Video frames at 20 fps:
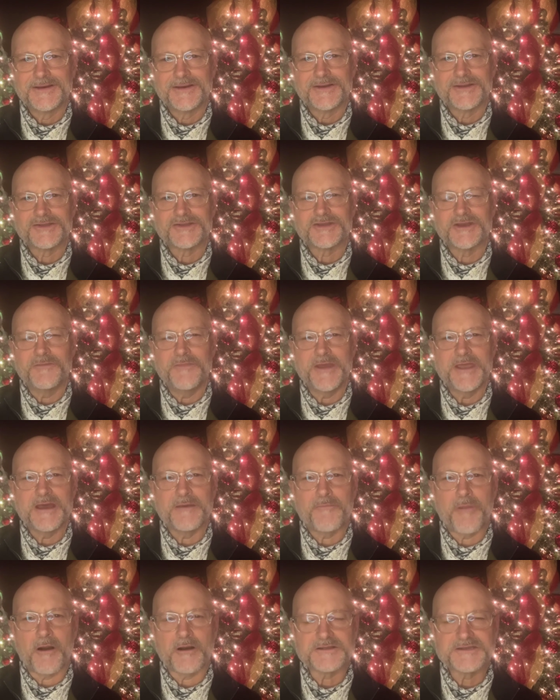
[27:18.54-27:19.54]
to be a
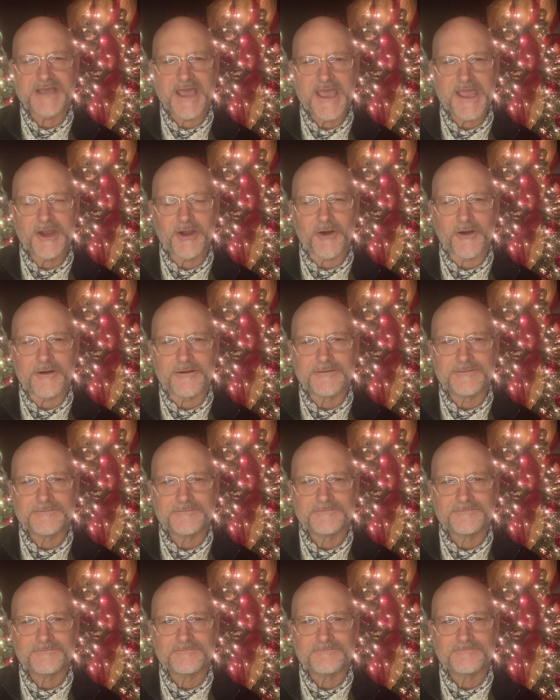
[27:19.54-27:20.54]
partaker
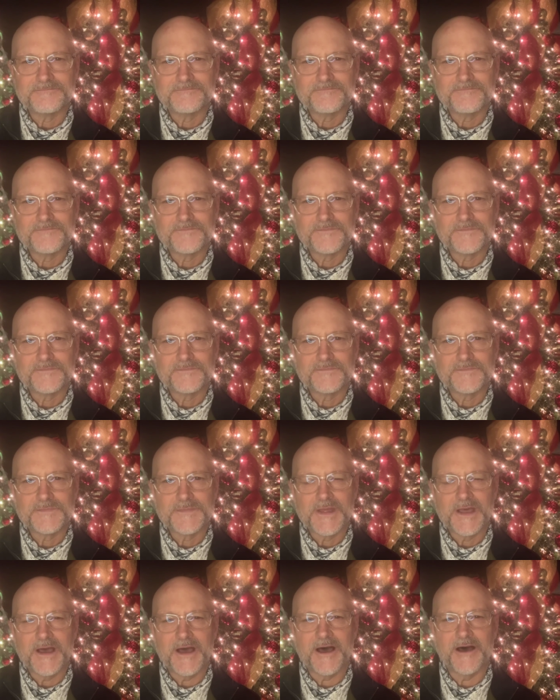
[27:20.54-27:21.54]

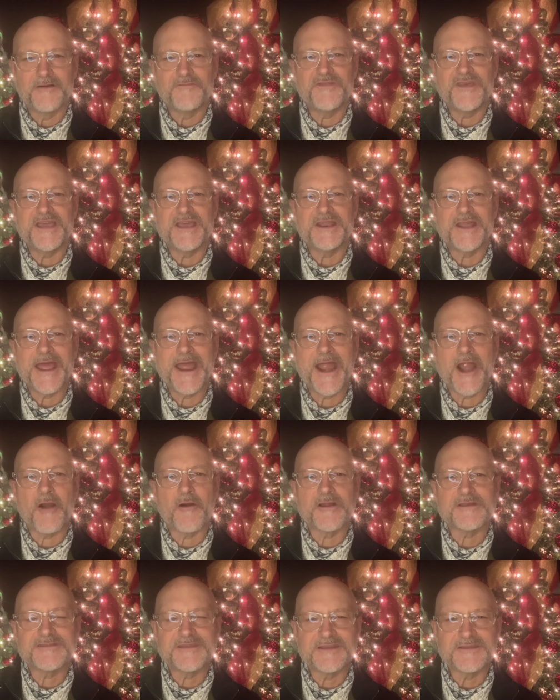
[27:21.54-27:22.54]
of the
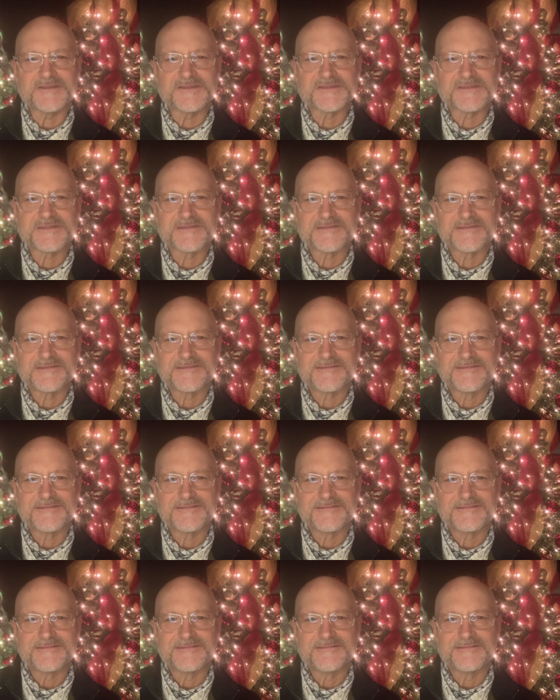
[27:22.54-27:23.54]
inheritance
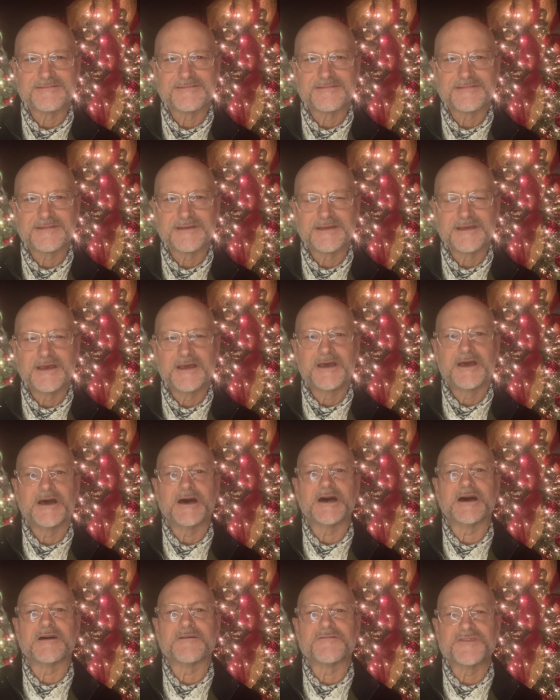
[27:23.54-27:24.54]

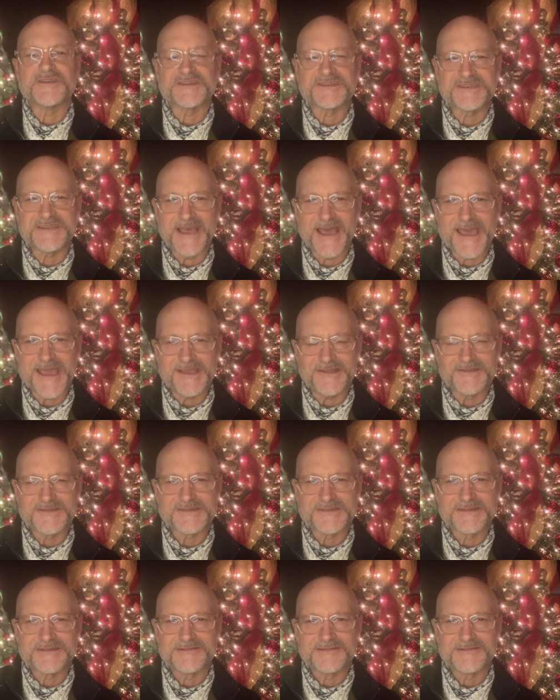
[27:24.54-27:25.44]
of the saints